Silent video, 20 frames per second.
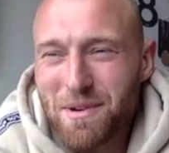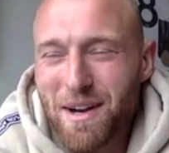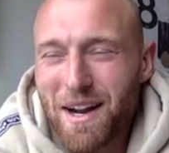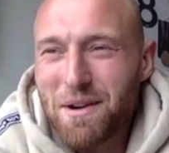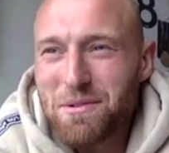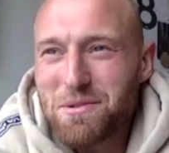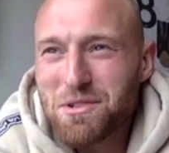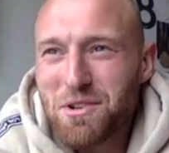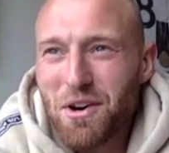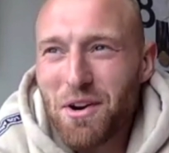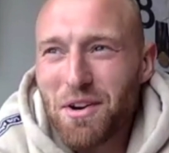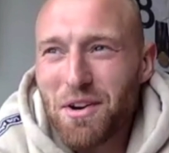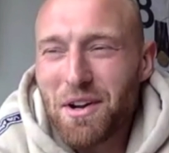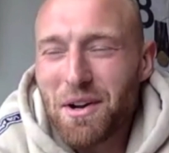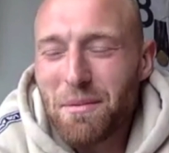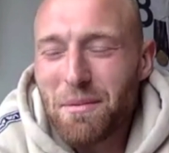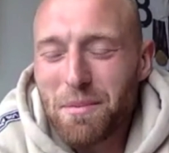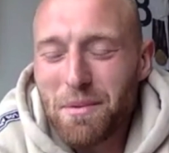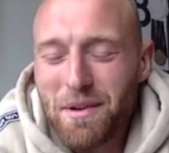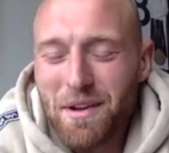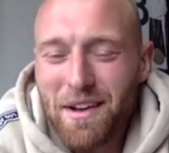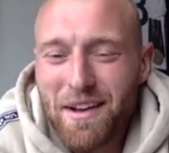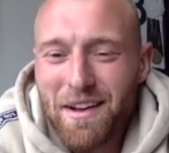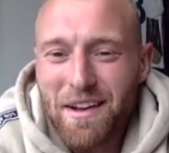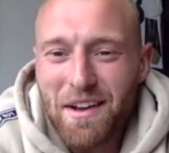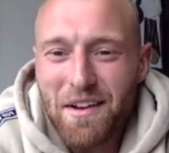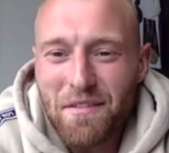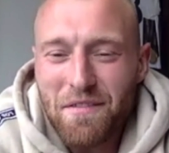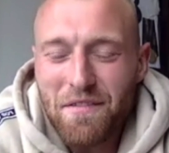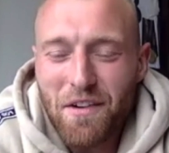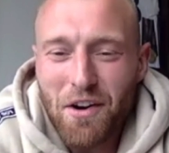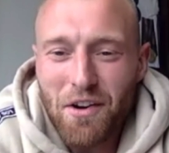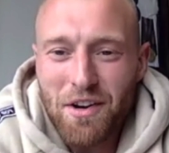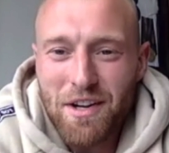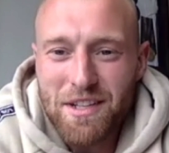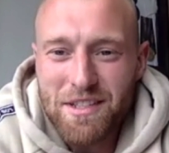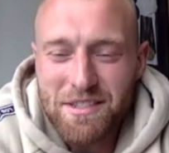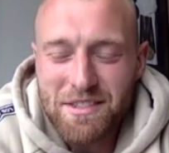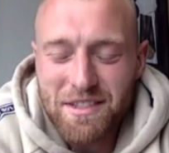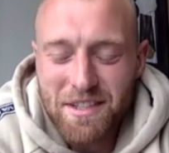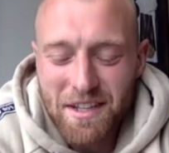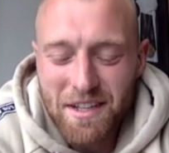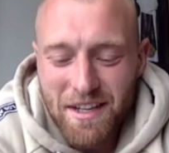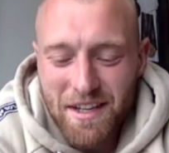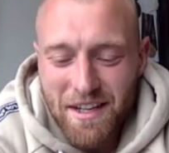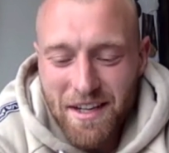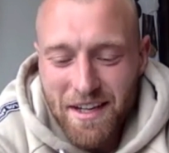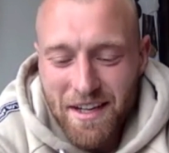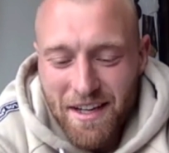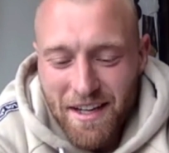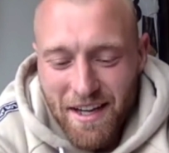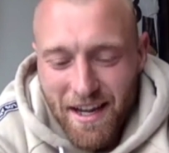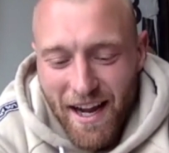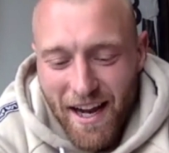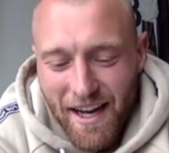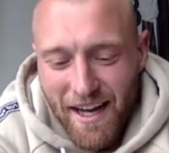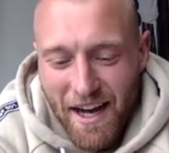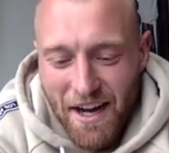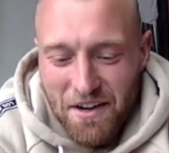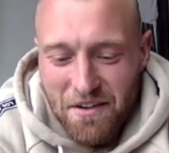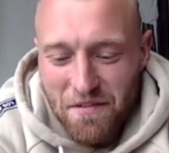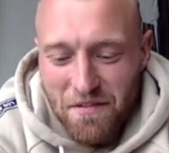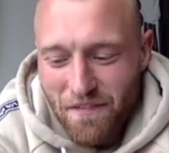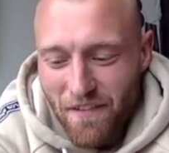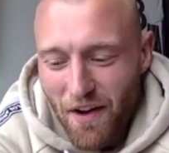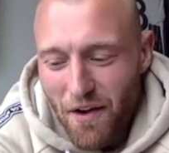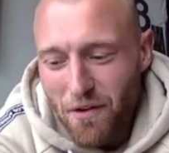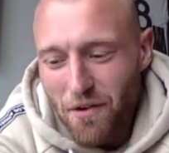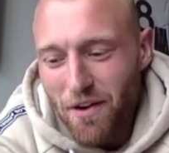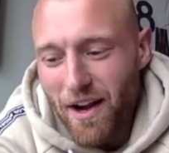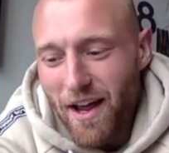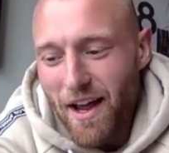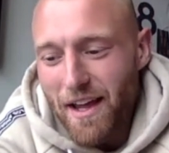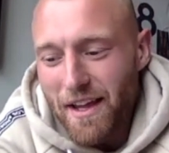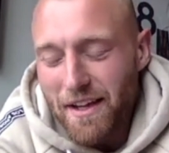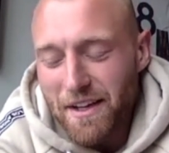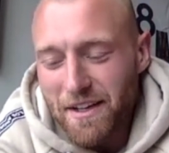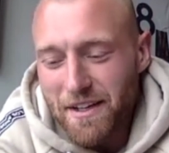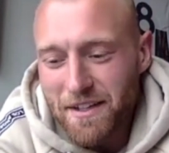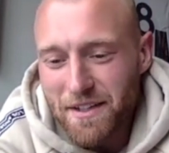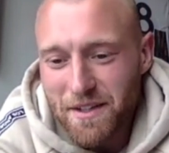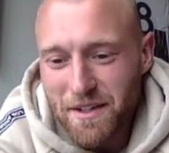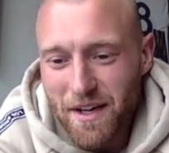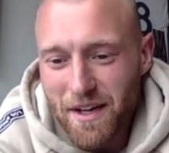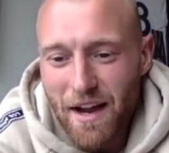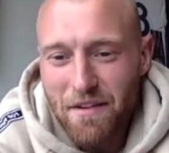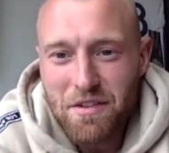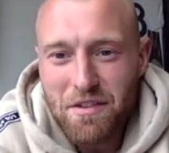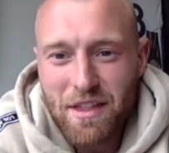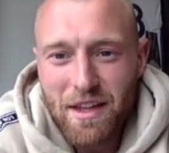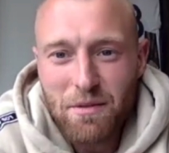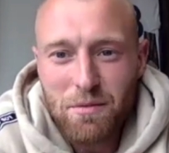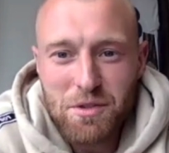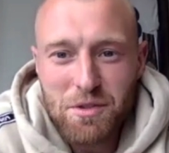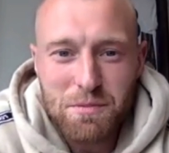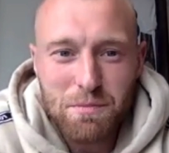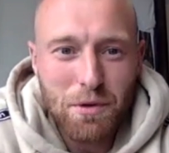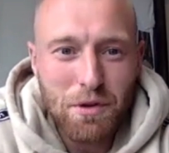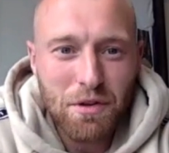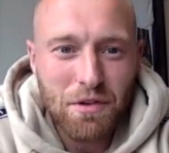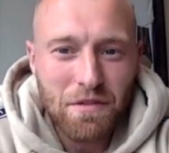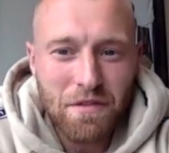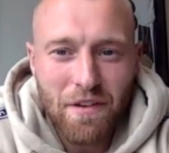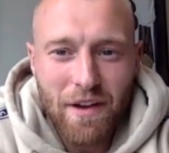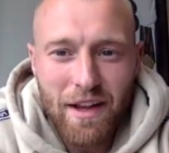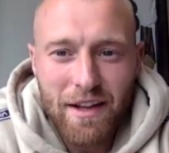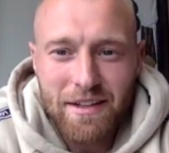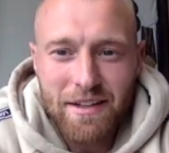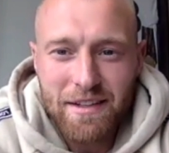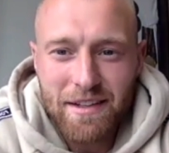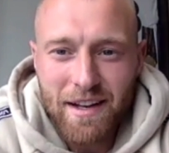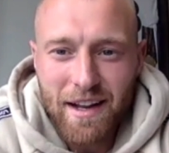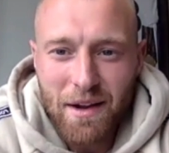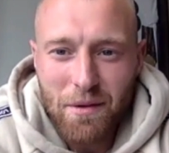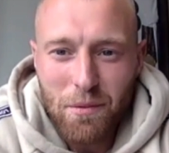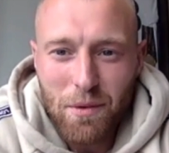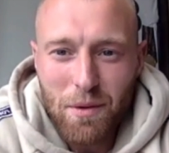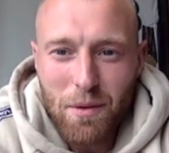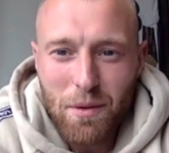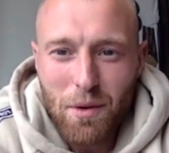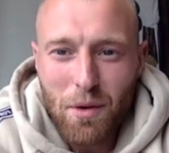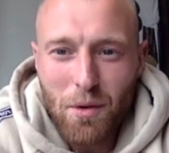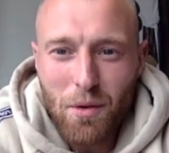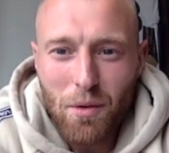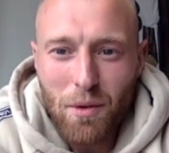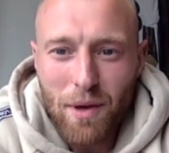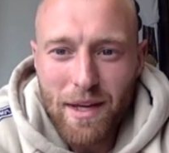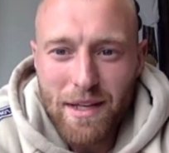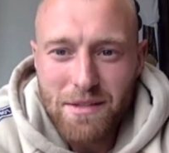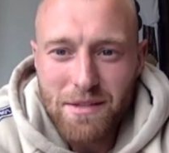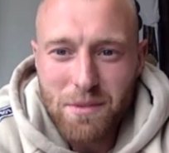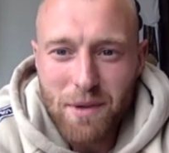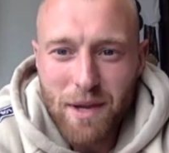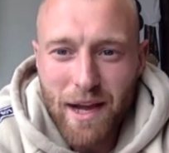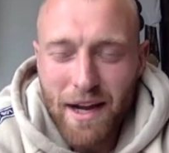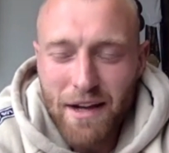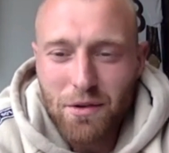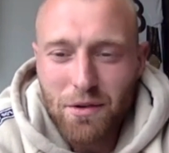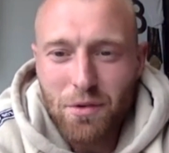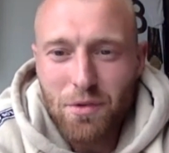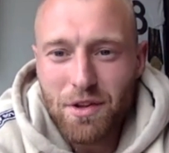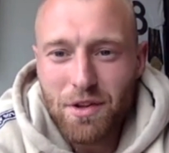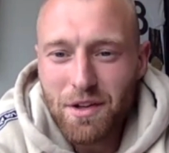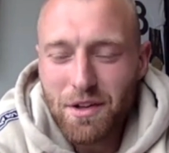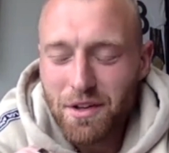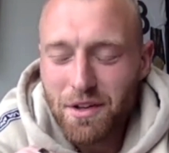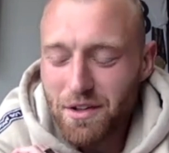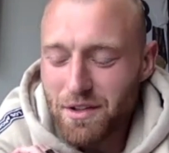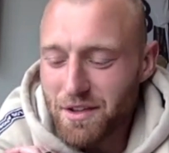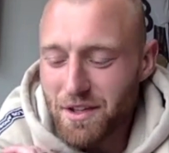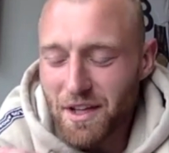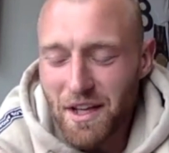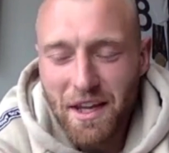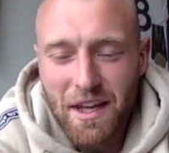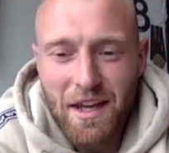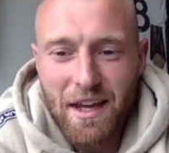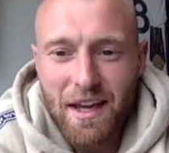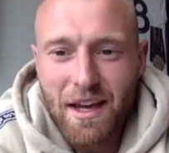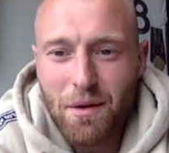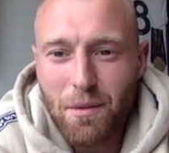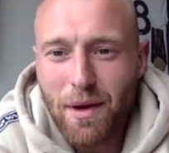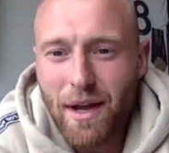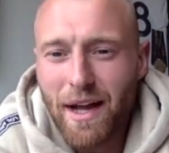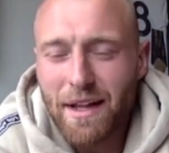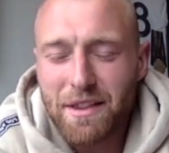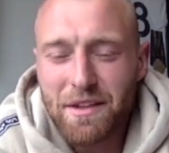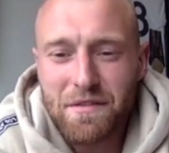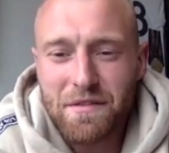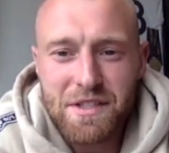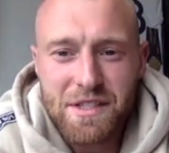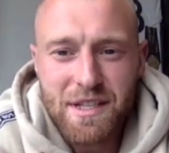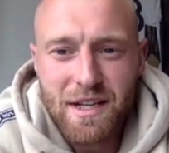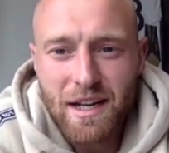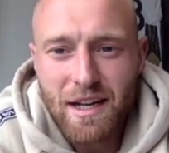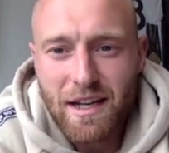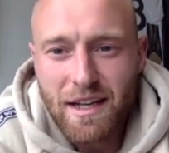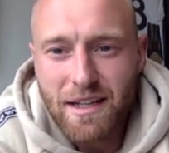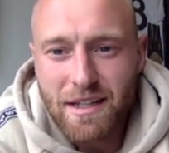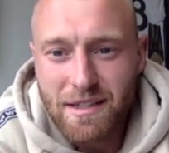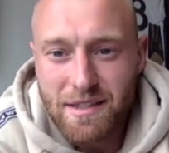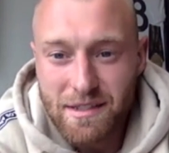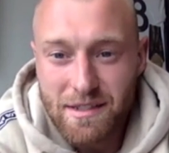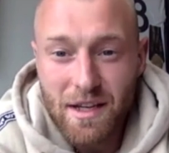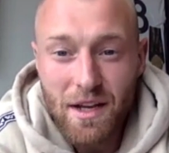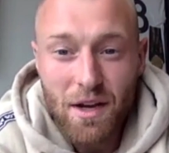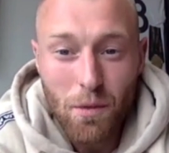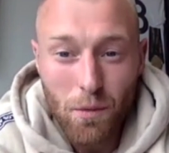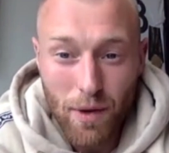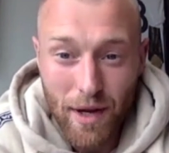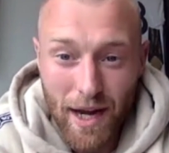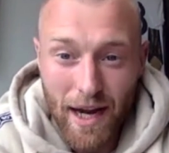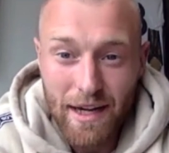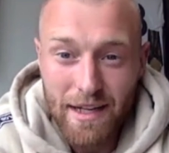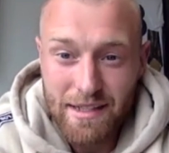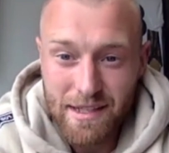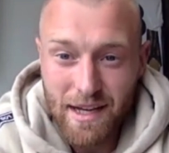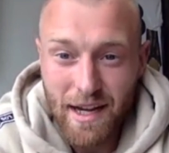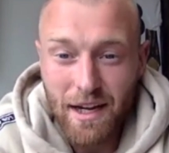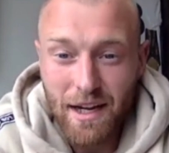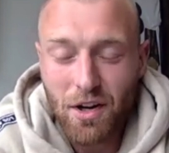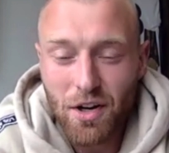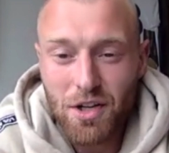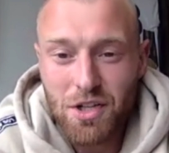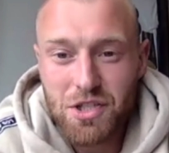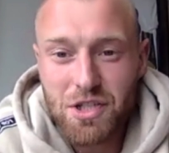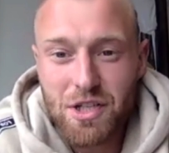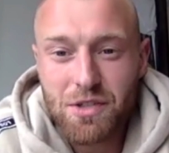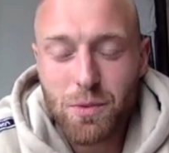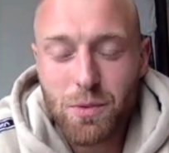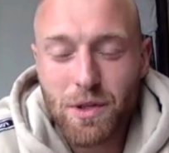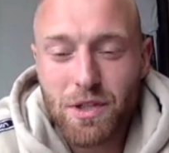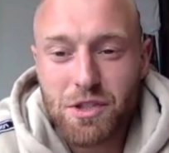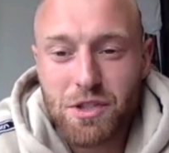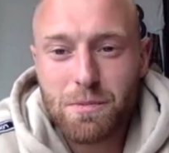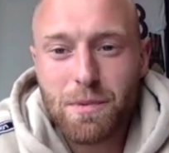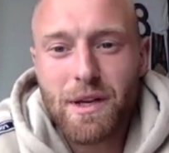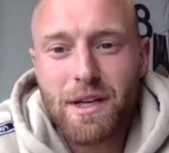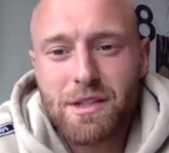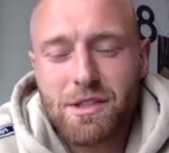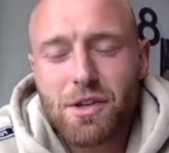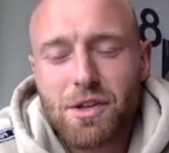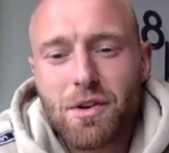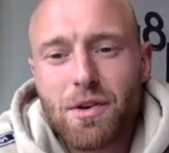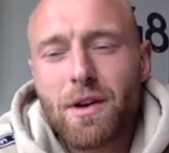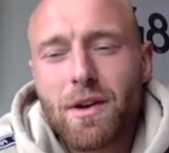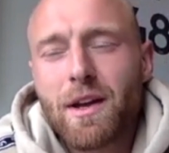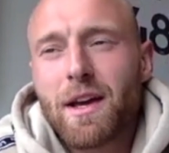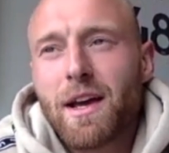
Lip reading: When I was growing up at Forest, I kind of felt like everything was spoon-fed. Like we had all the gear, we had the facilities, we had a psychologist we could speak to.